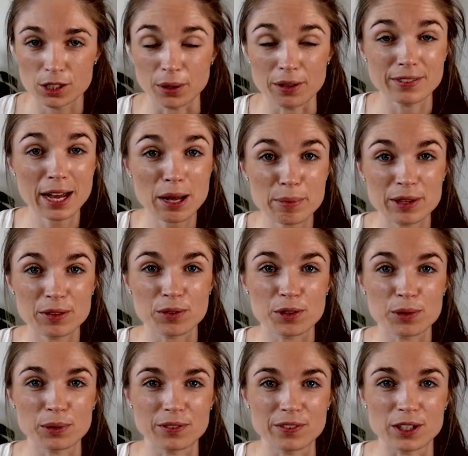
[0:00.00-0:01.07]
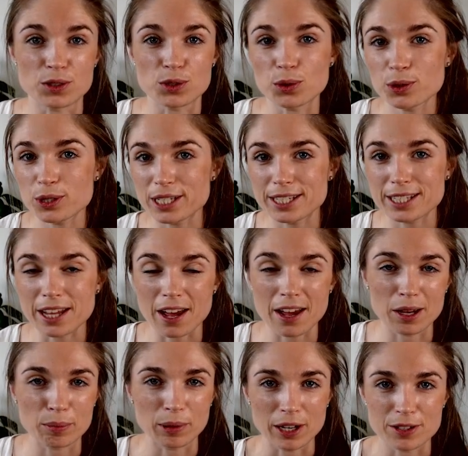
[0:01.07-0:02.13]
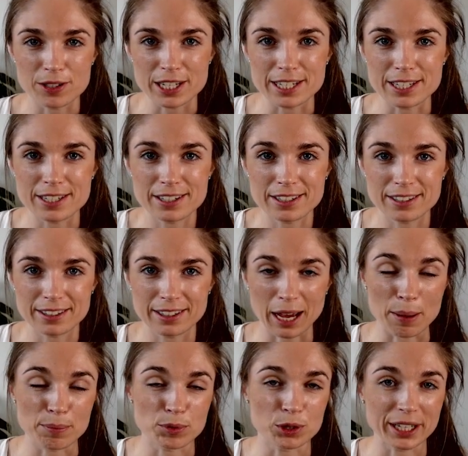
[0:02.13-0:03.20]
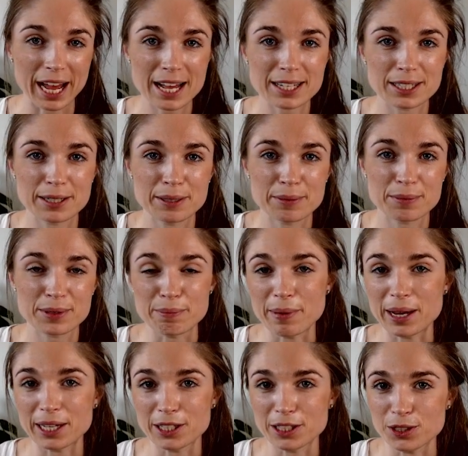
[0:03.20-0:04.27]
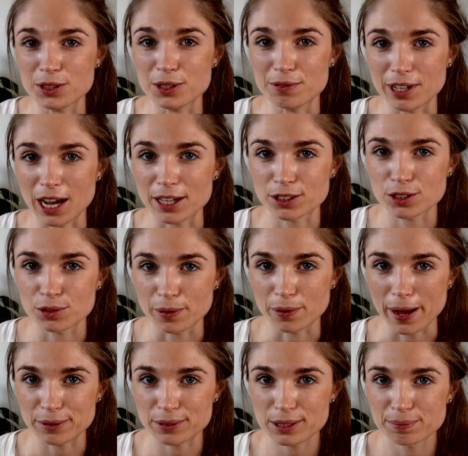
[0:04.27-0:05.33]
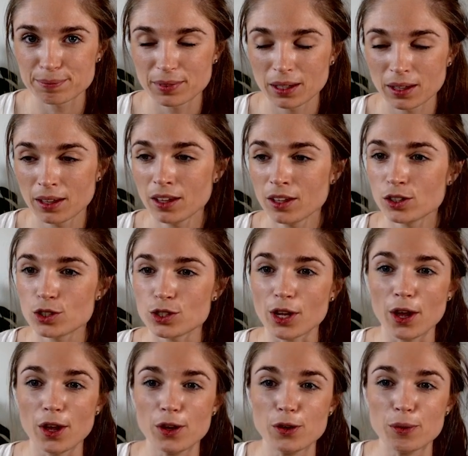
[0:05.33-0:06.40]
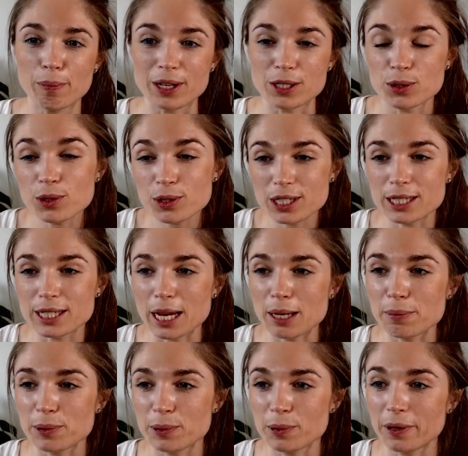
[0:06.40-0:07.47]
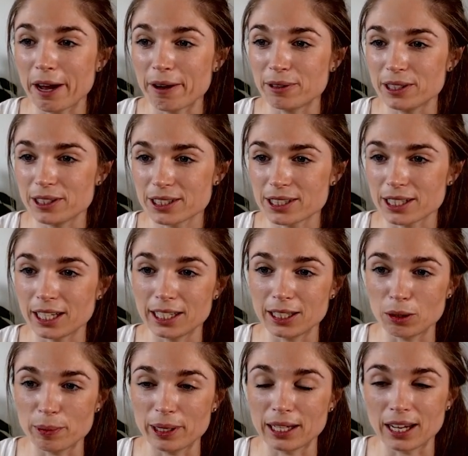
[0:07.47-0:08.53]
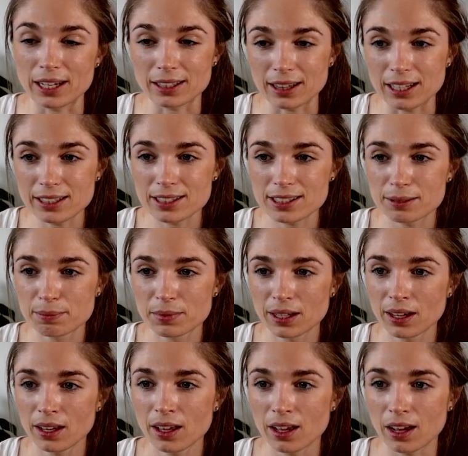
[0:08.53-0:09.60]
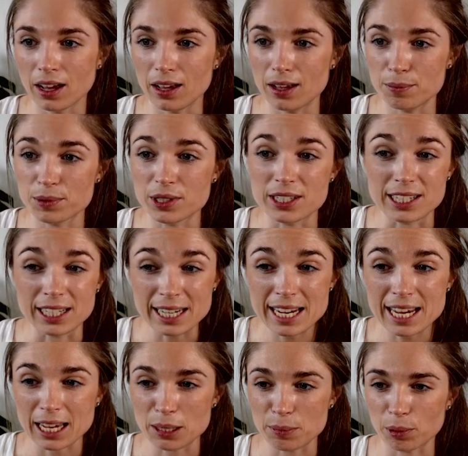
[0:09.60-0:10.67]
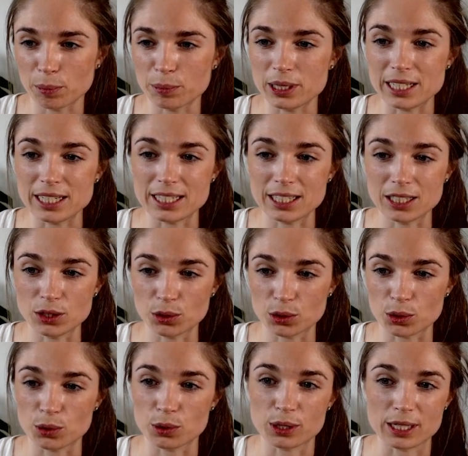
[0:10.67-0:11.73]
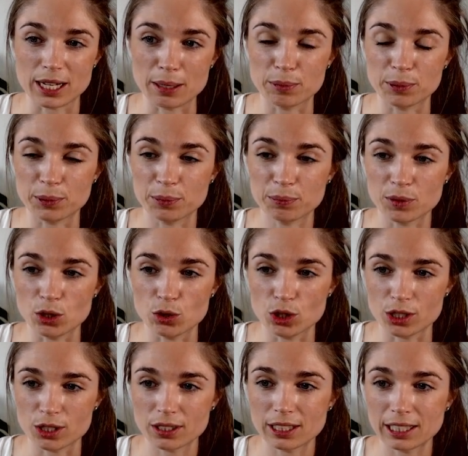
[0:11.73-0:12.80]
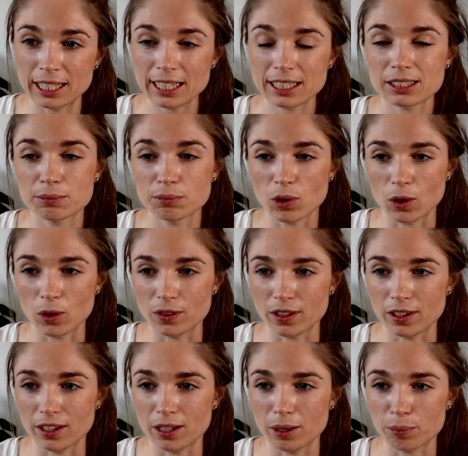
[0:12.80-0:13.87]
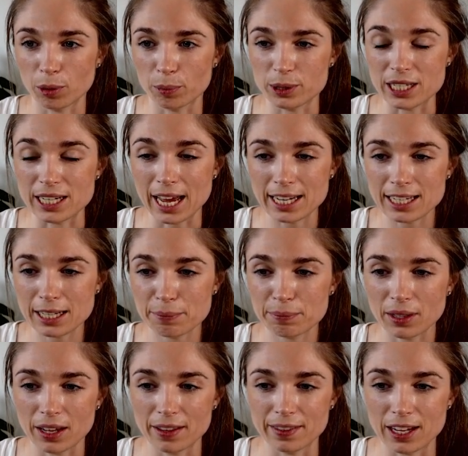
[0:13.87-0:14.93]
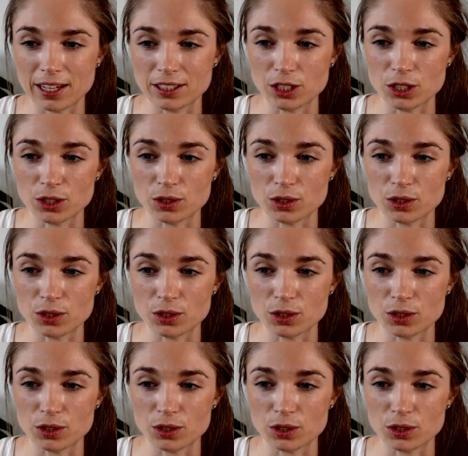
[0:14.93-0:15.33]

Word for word: So I've now been through all of those sources that I uploaded, capturing atoms and making use of tags throughout. So my sources table now looks a little bit like this. Um, to delete any properties in your source table, you just click on the property header and then